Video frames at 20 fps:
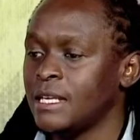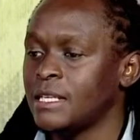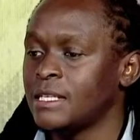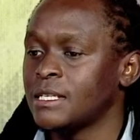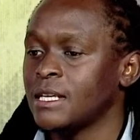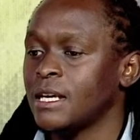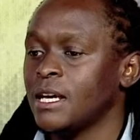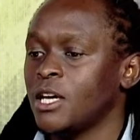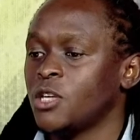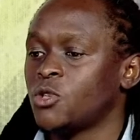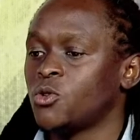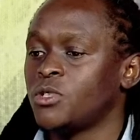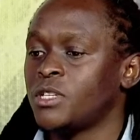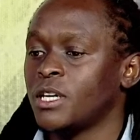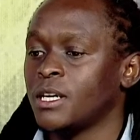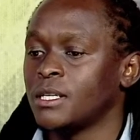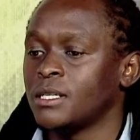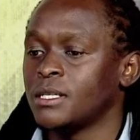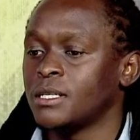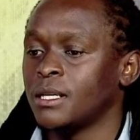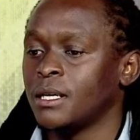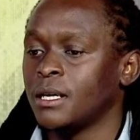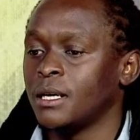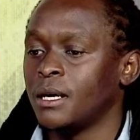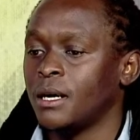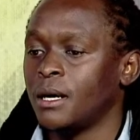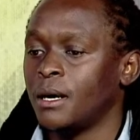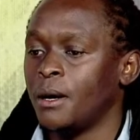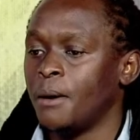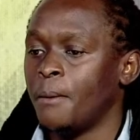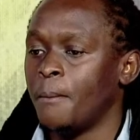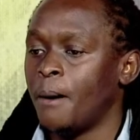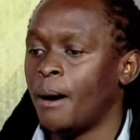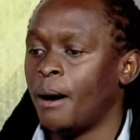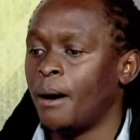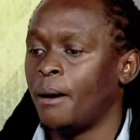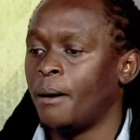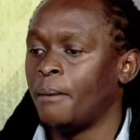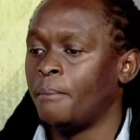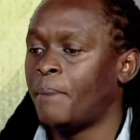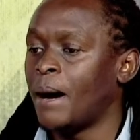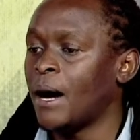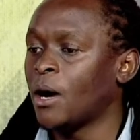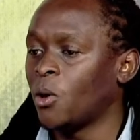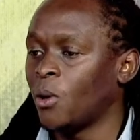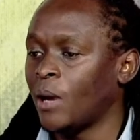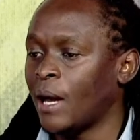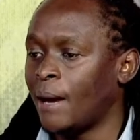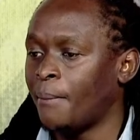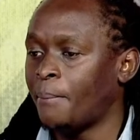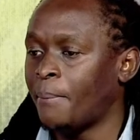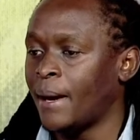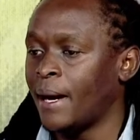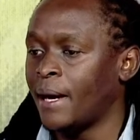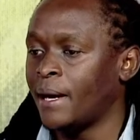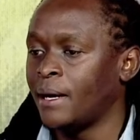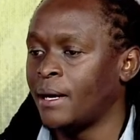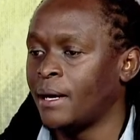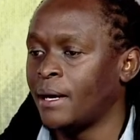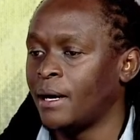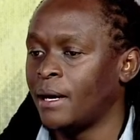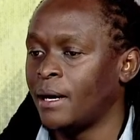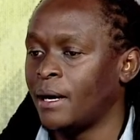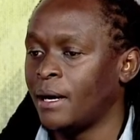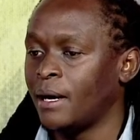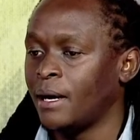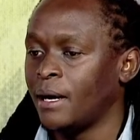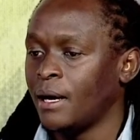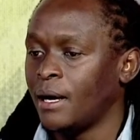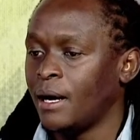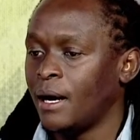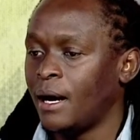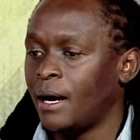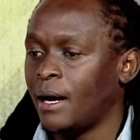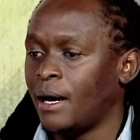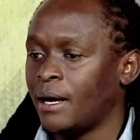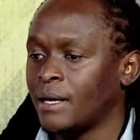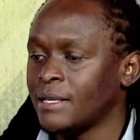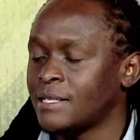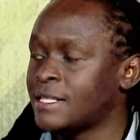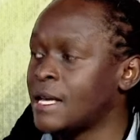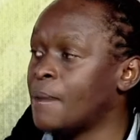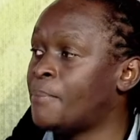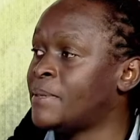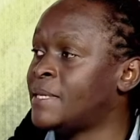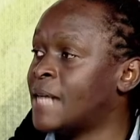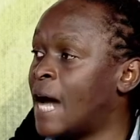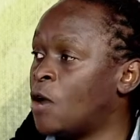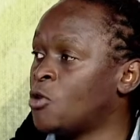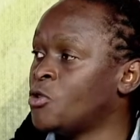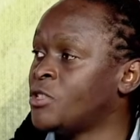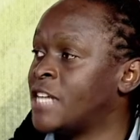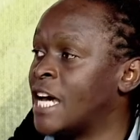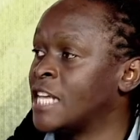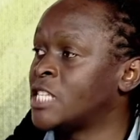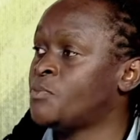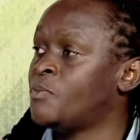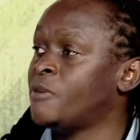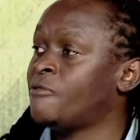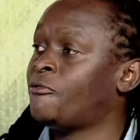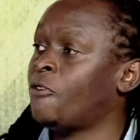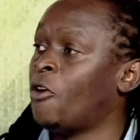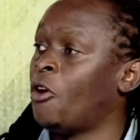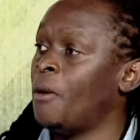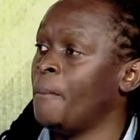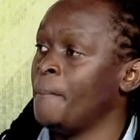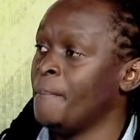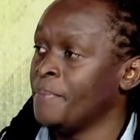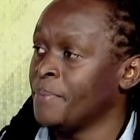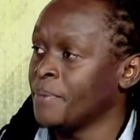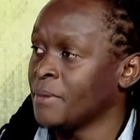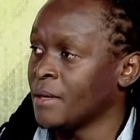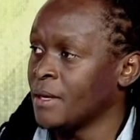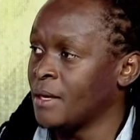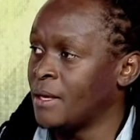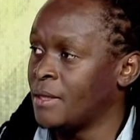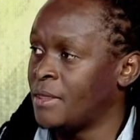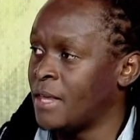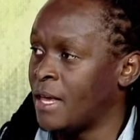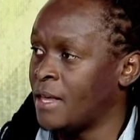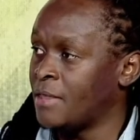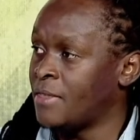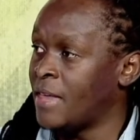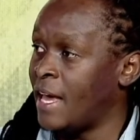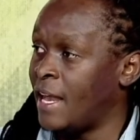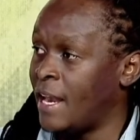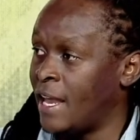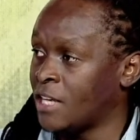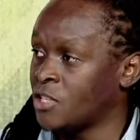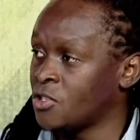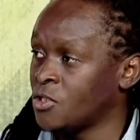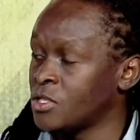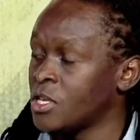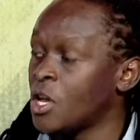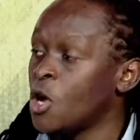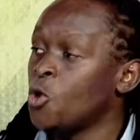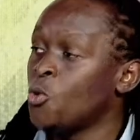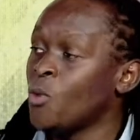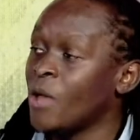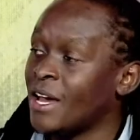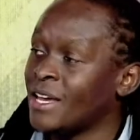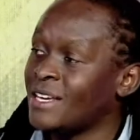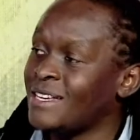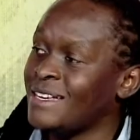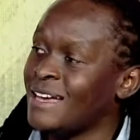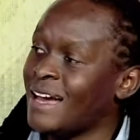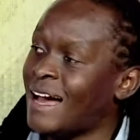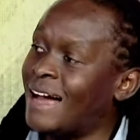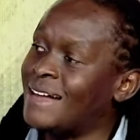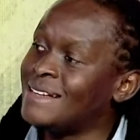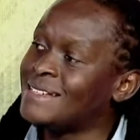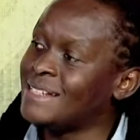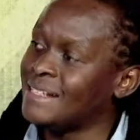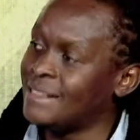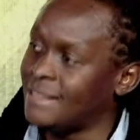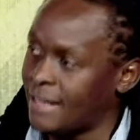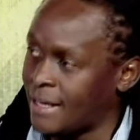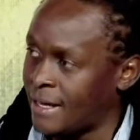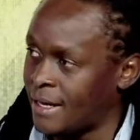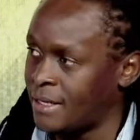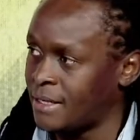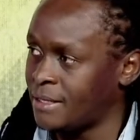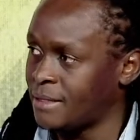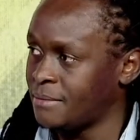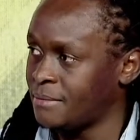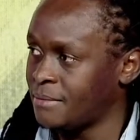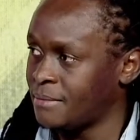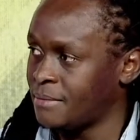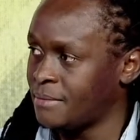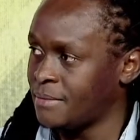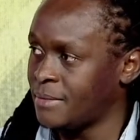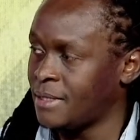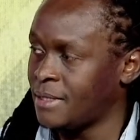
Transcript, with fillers: this to just uh, uh, buckle up and uh, uh, step down more. just before yeah. the, the elections. Uh-huh. We are here until the end. Yeah.